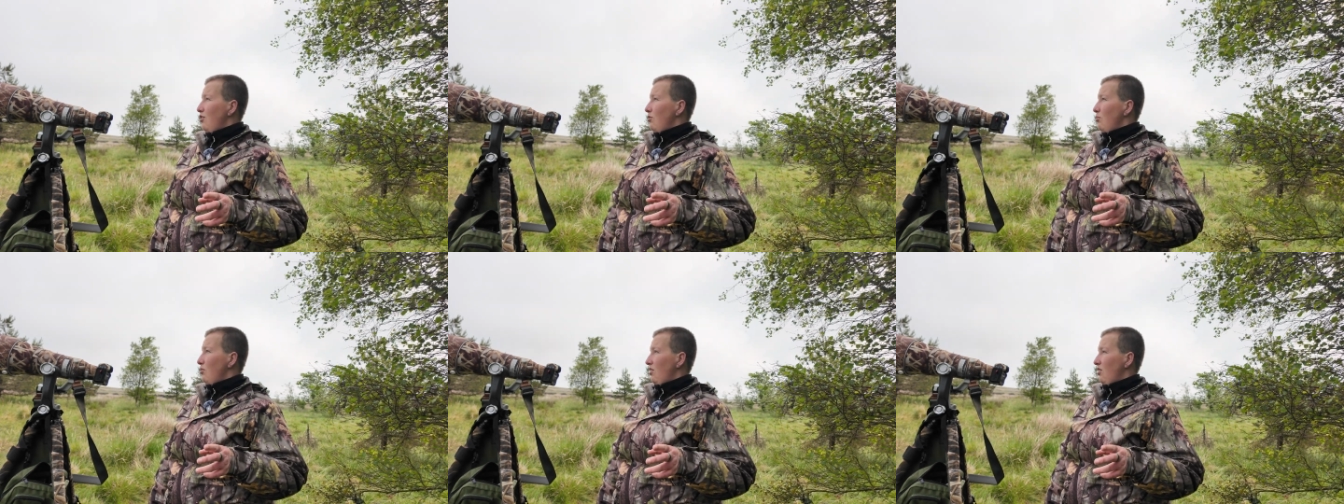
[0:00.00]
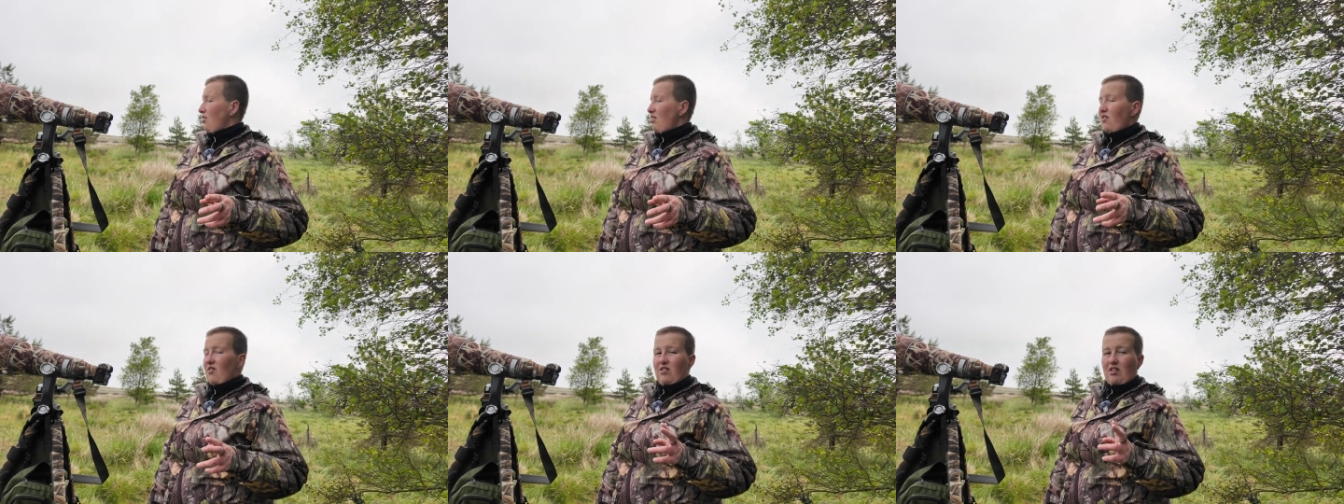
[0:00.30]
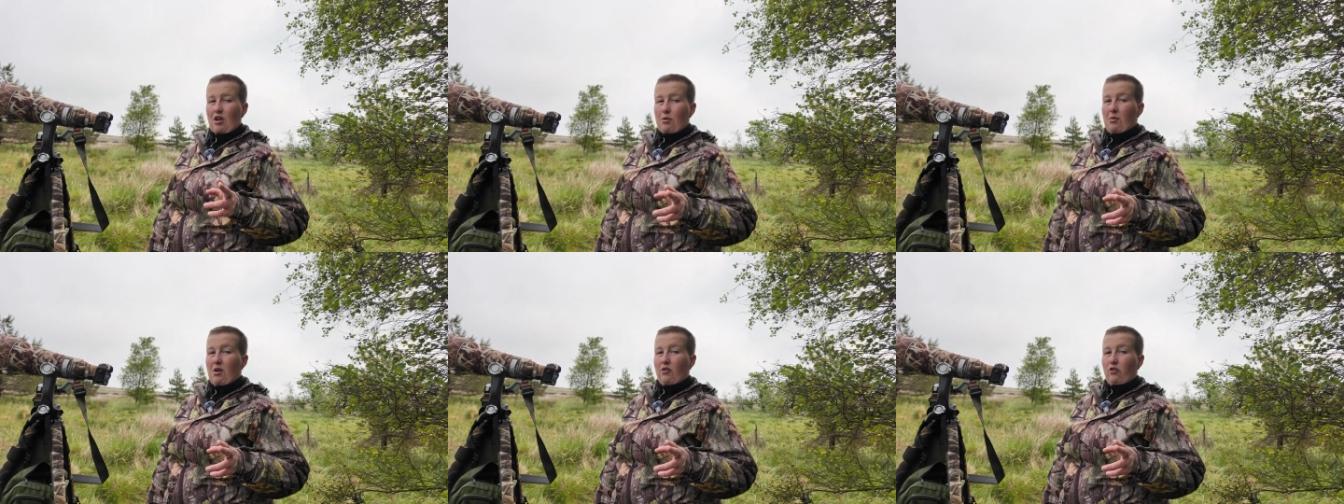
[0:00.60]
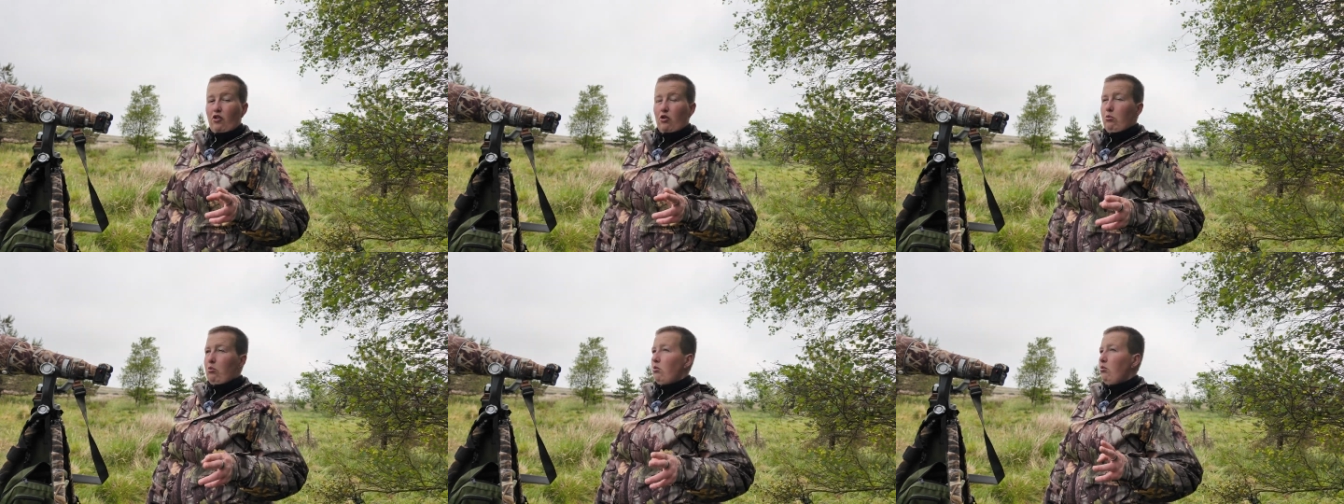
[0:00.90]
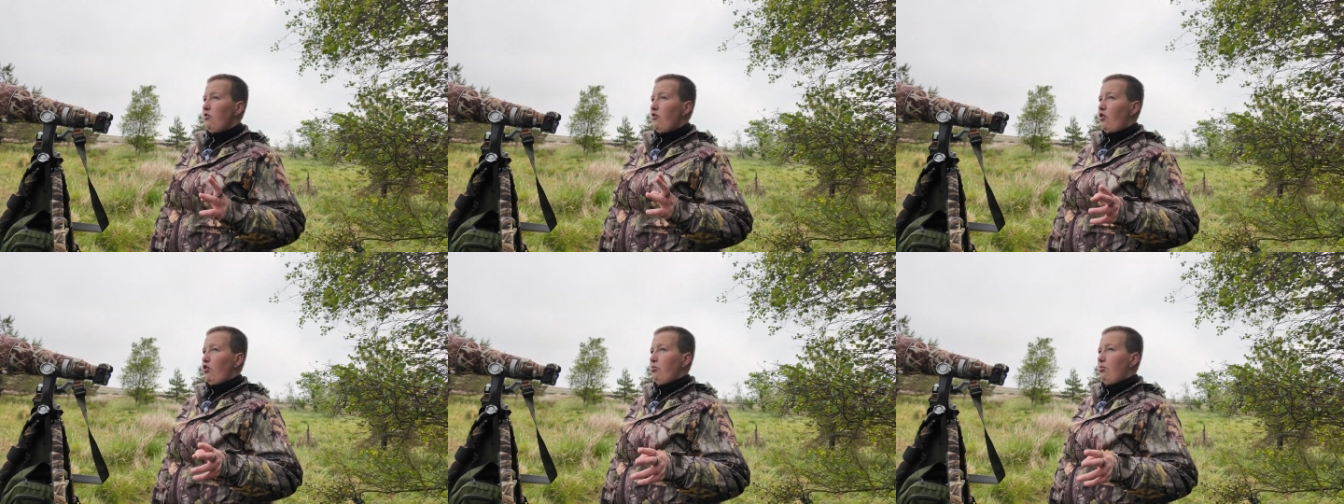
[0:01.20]
because every time I've come up
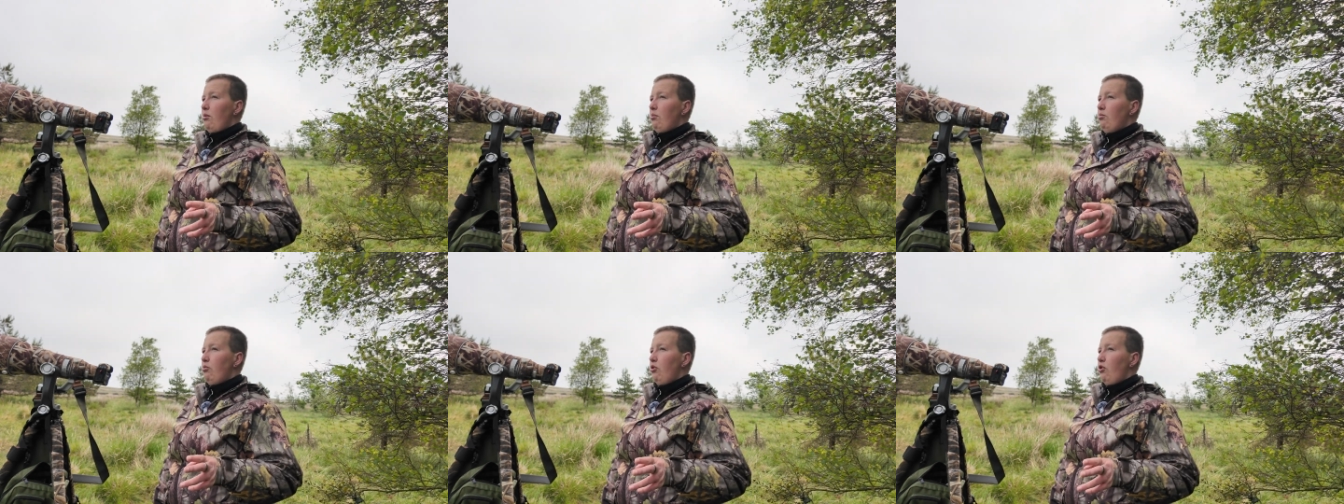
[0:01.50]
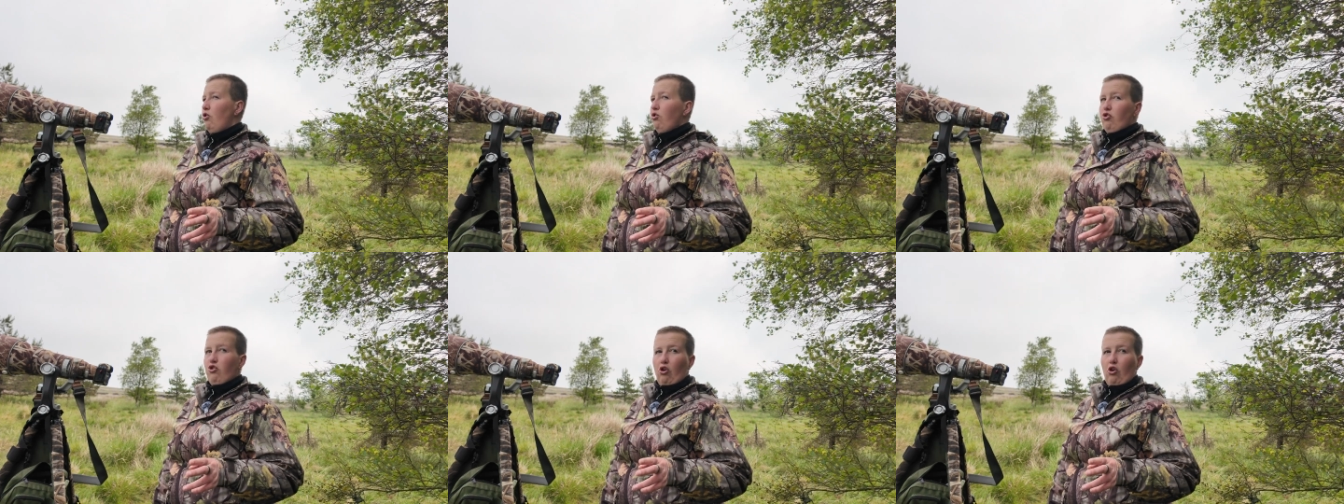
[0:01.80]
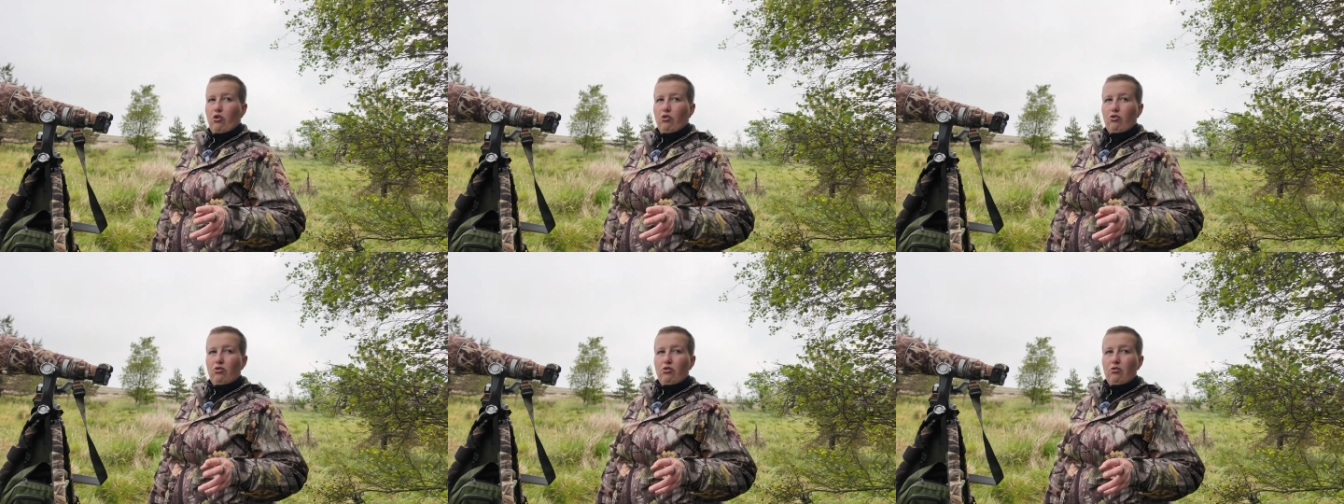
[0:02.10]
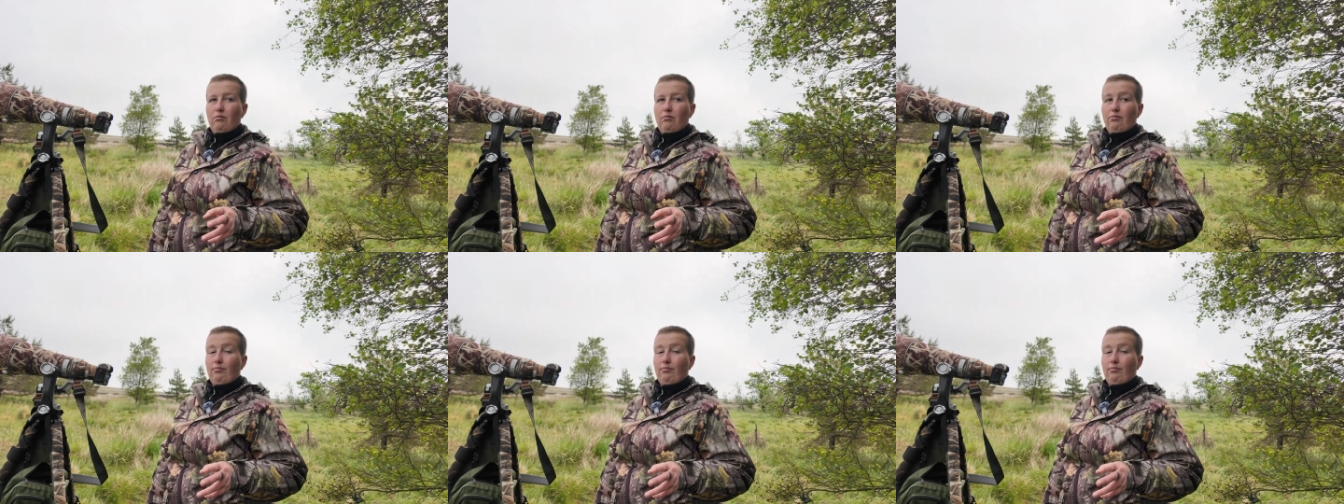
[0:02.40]
they've always been perch shots.